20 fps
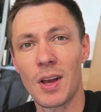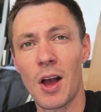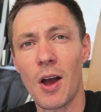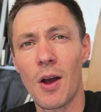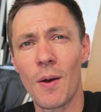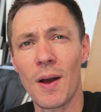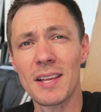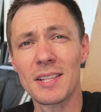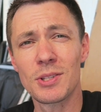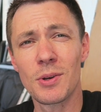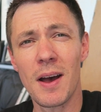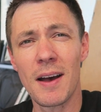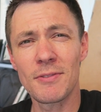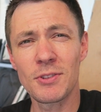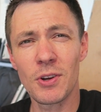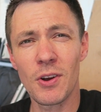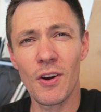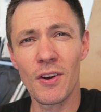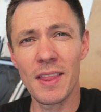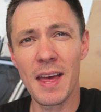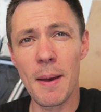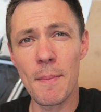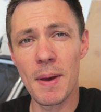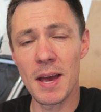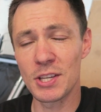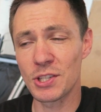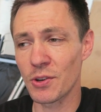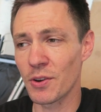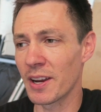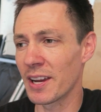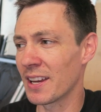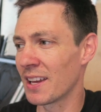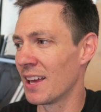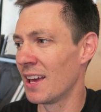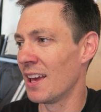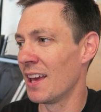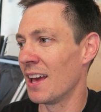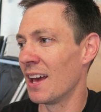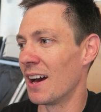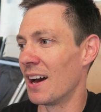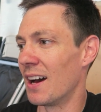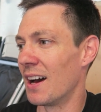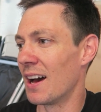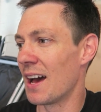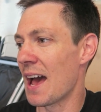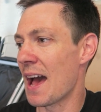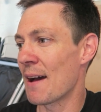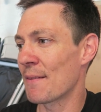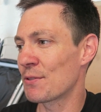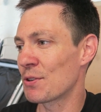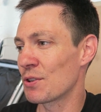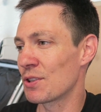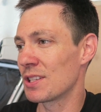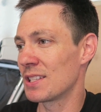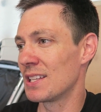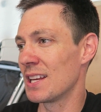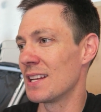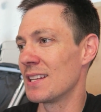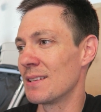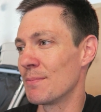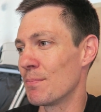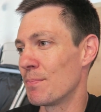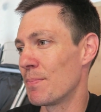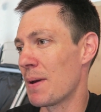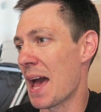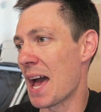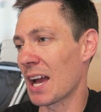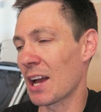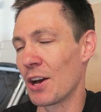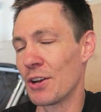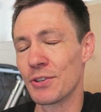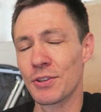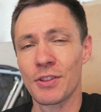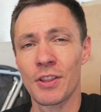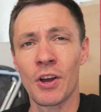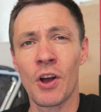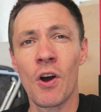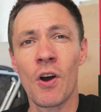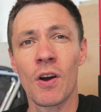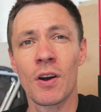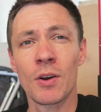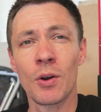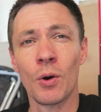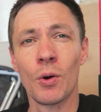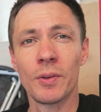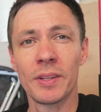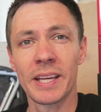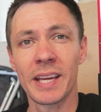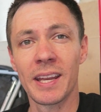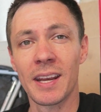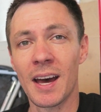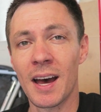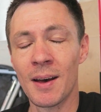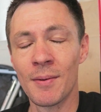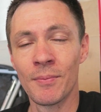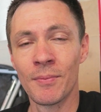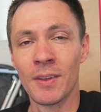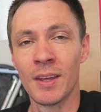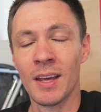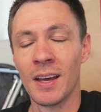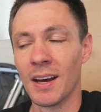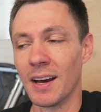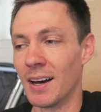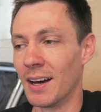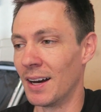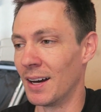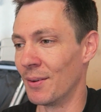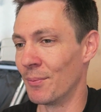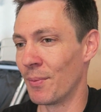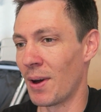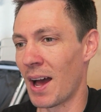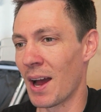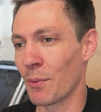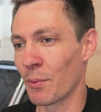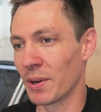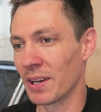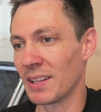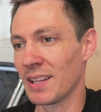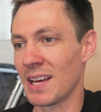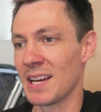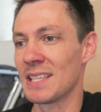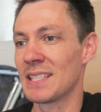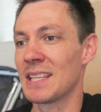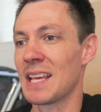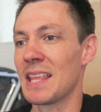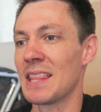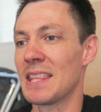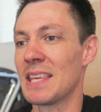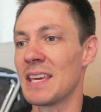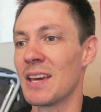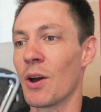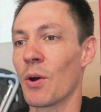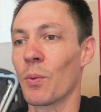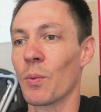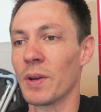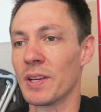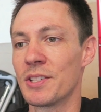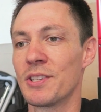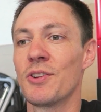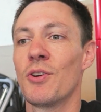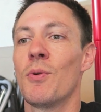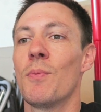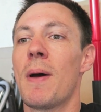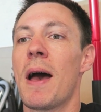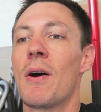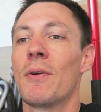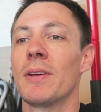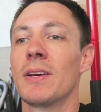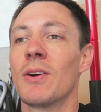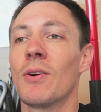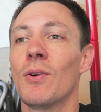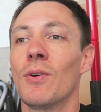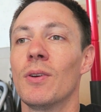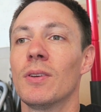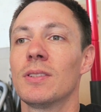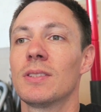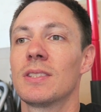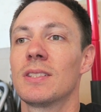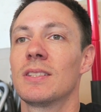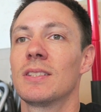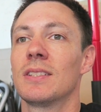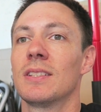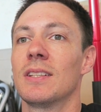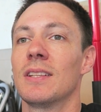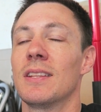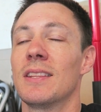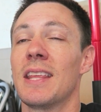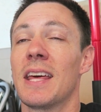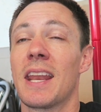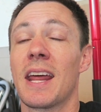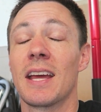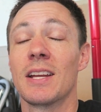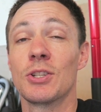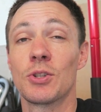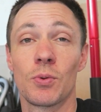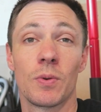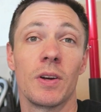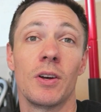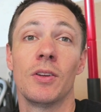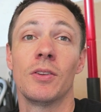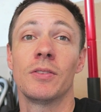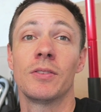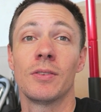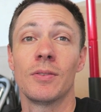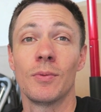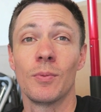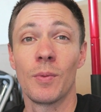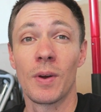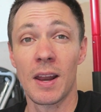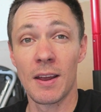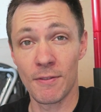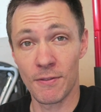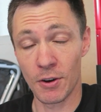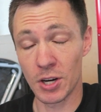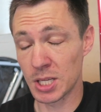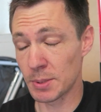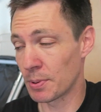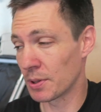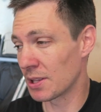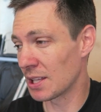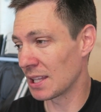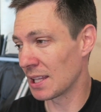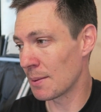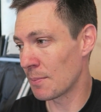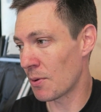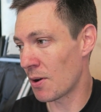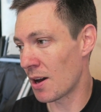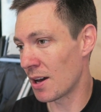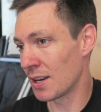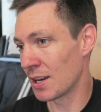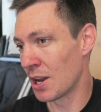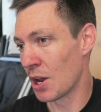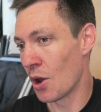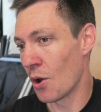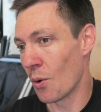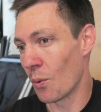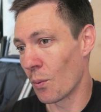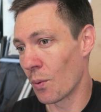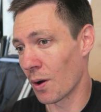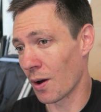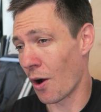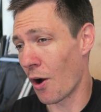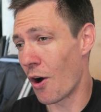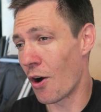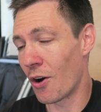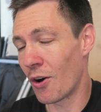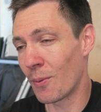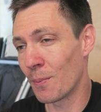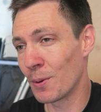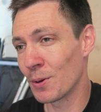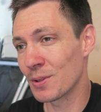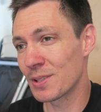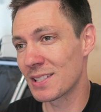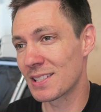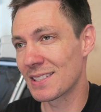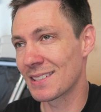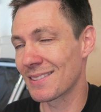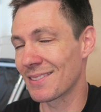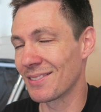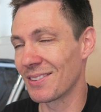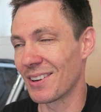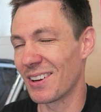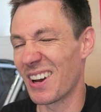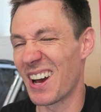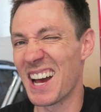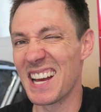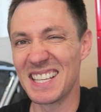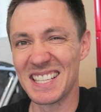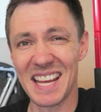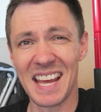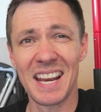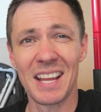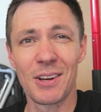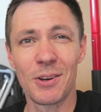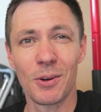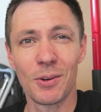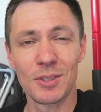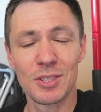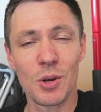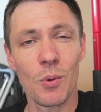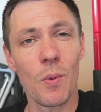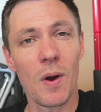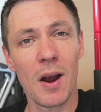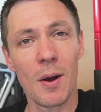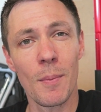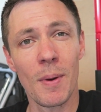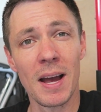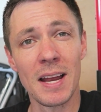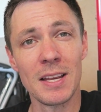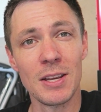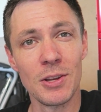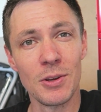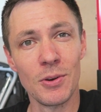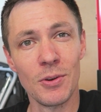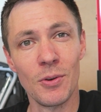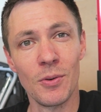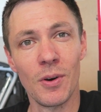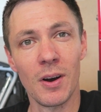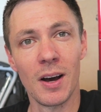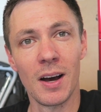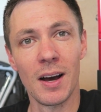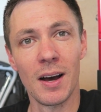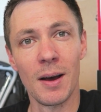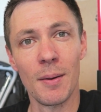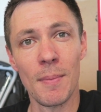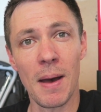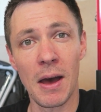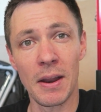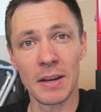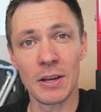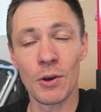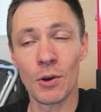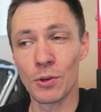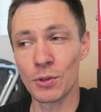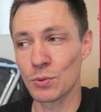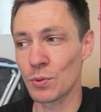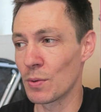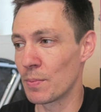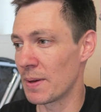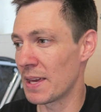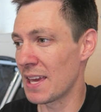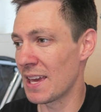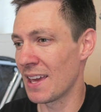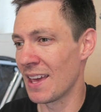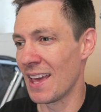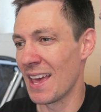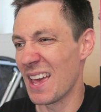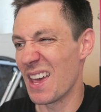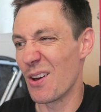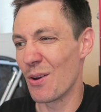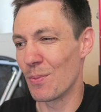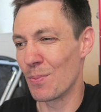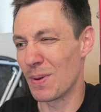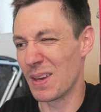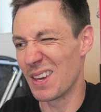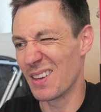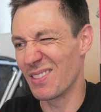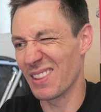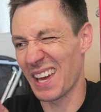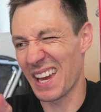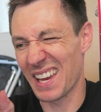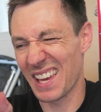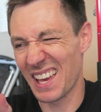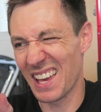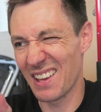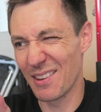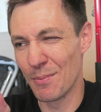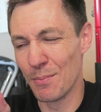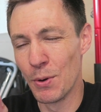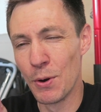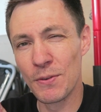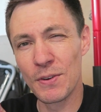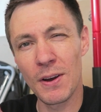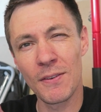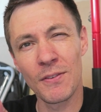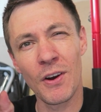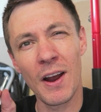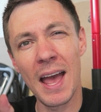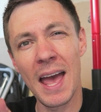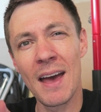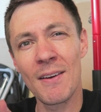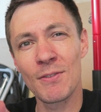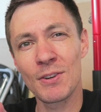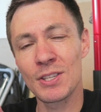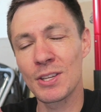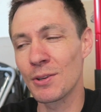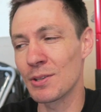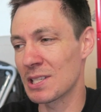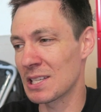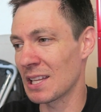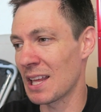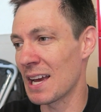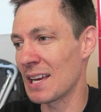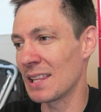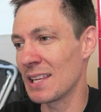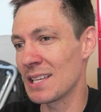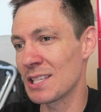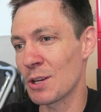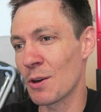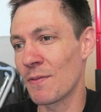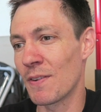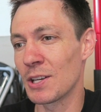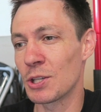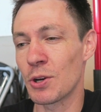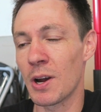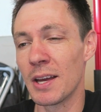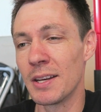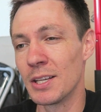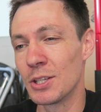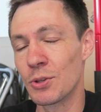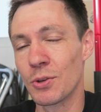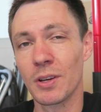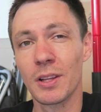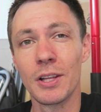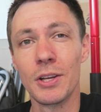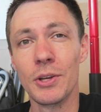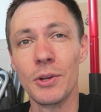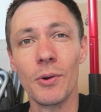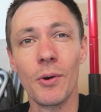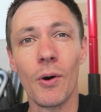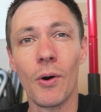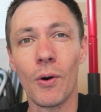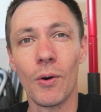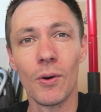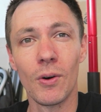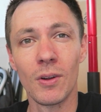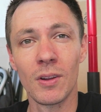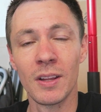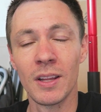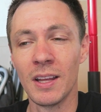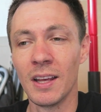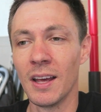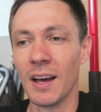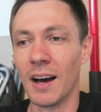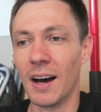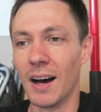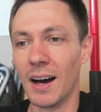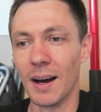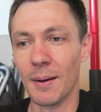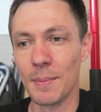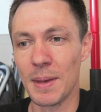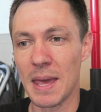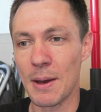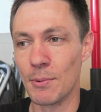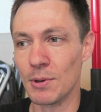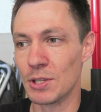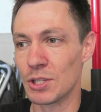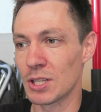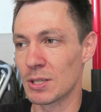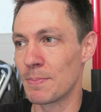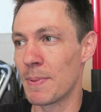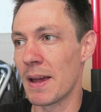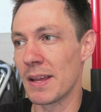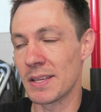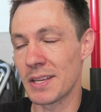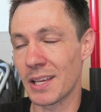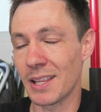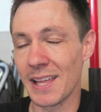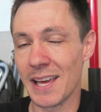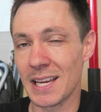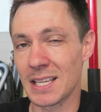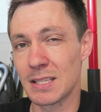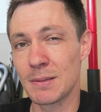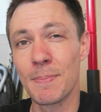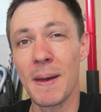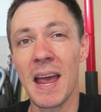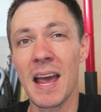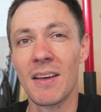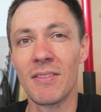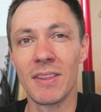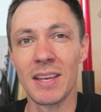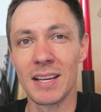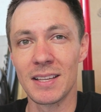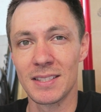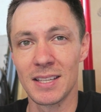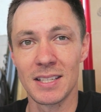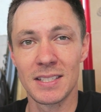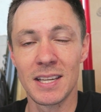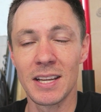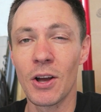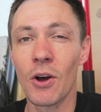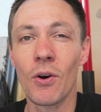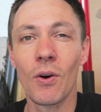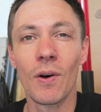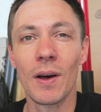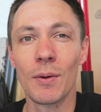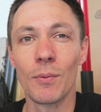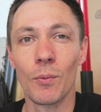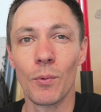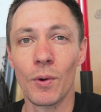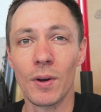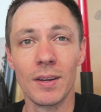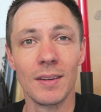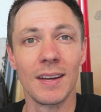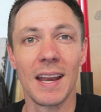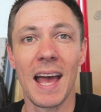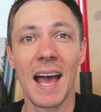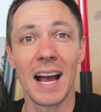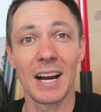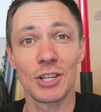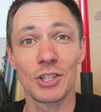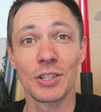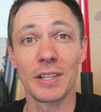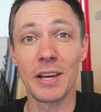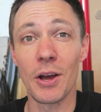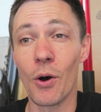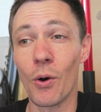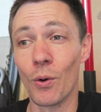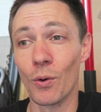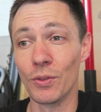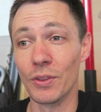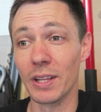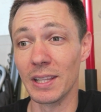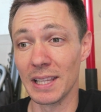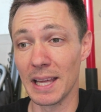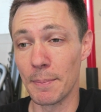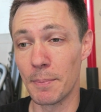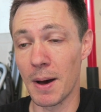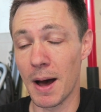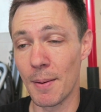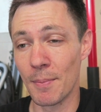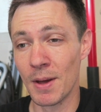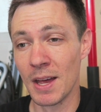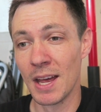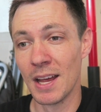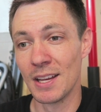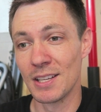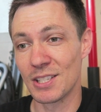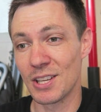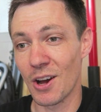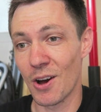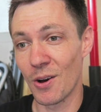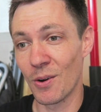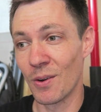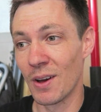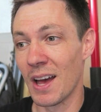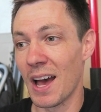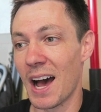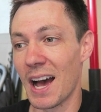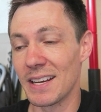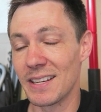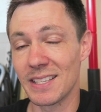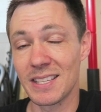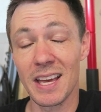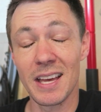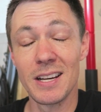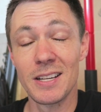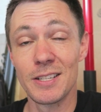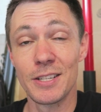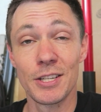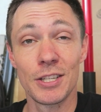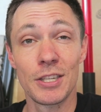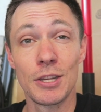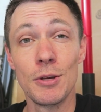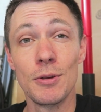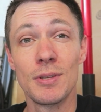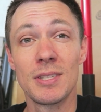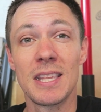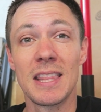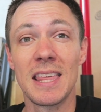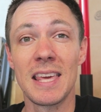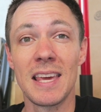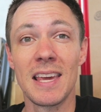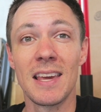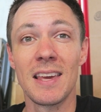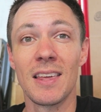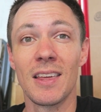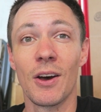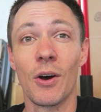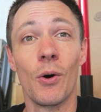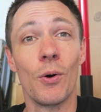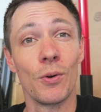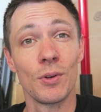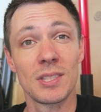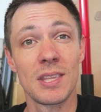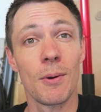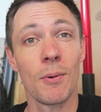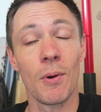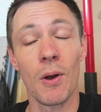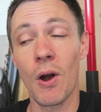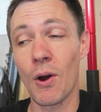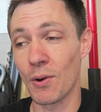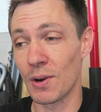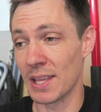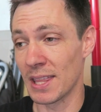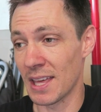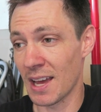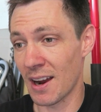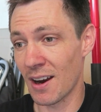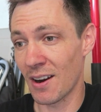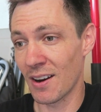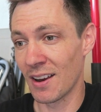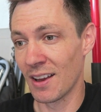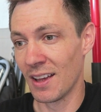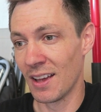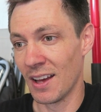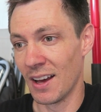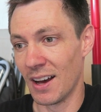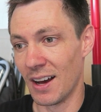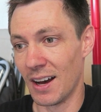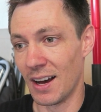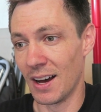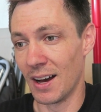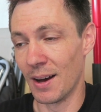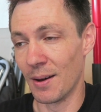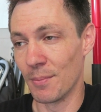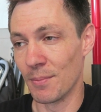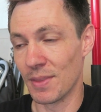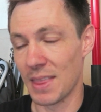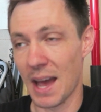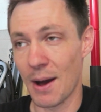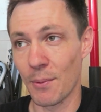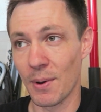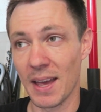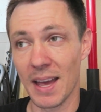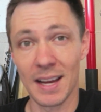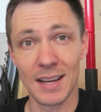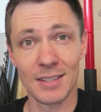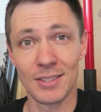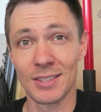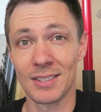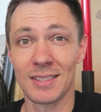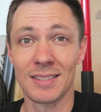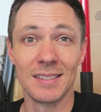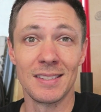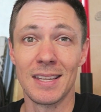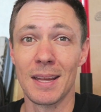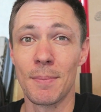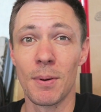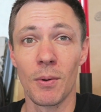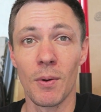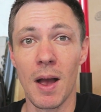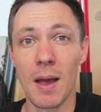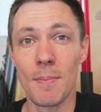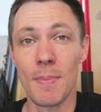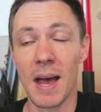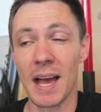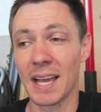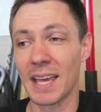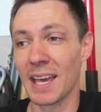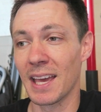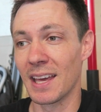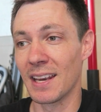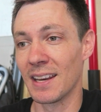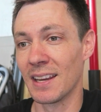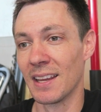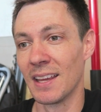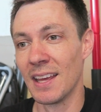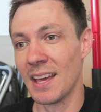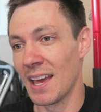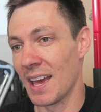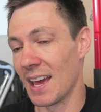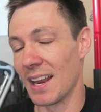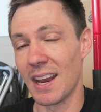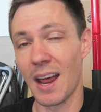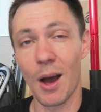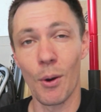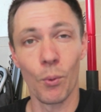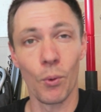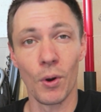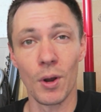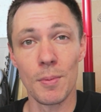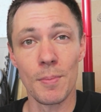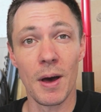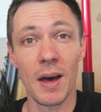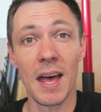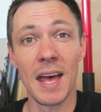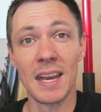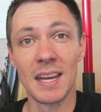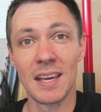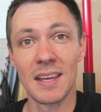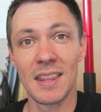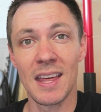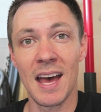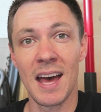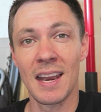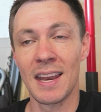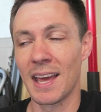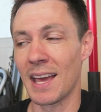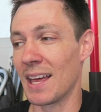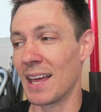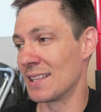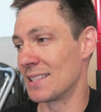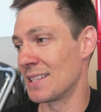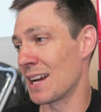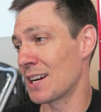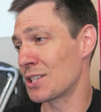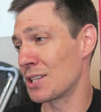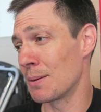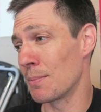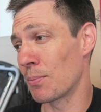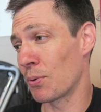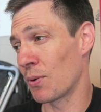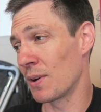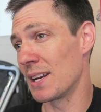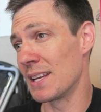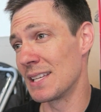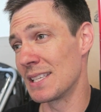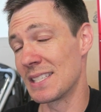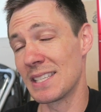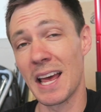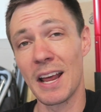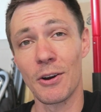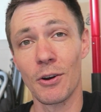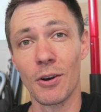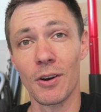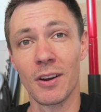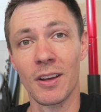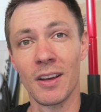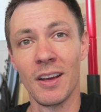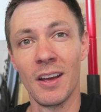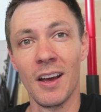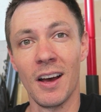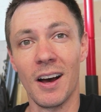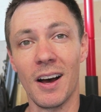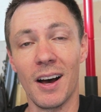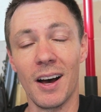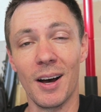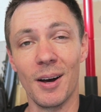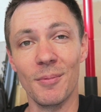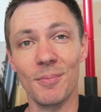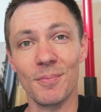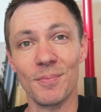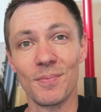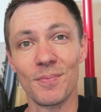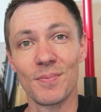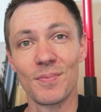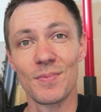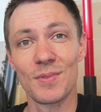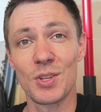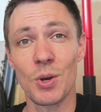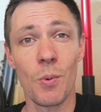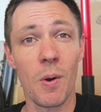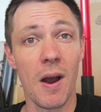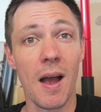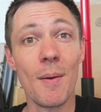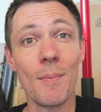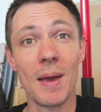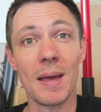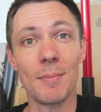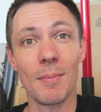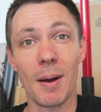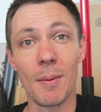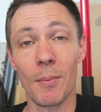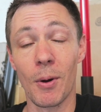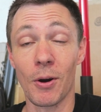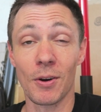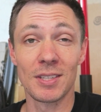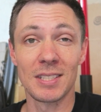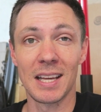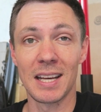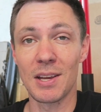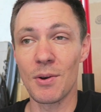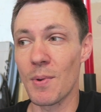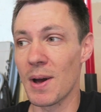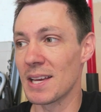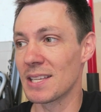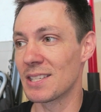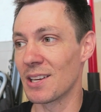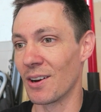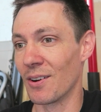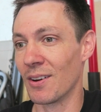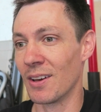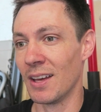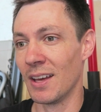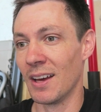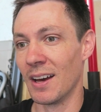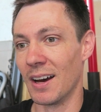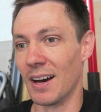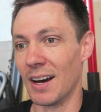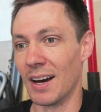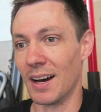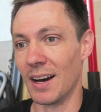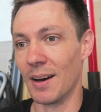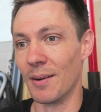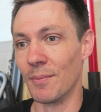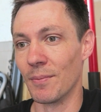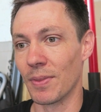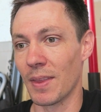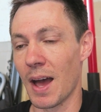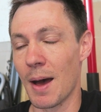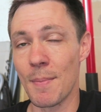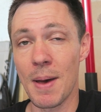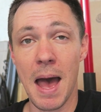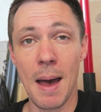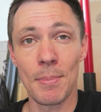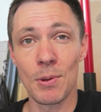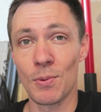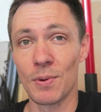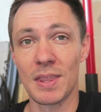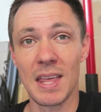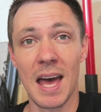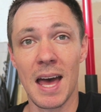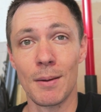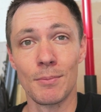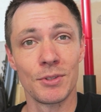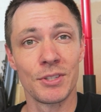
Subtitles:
All right, so after all that measuring, after sitting back under the car and holding it up, I realized that the original mounting holes that I drilled when I first put the lip on were almost identical to where my new mounting holes would be. It would be like moved over ever so slightly, so if I tried to drill a new hole, it would just basically expand the existing hole and wouldn't actually hold the lip up. So I decided to just use the holes that were already there. That way I could just zip it right back in and not worry about any of that. it's actually pretty centered to where I made my marks anyway, so I'm happy with that.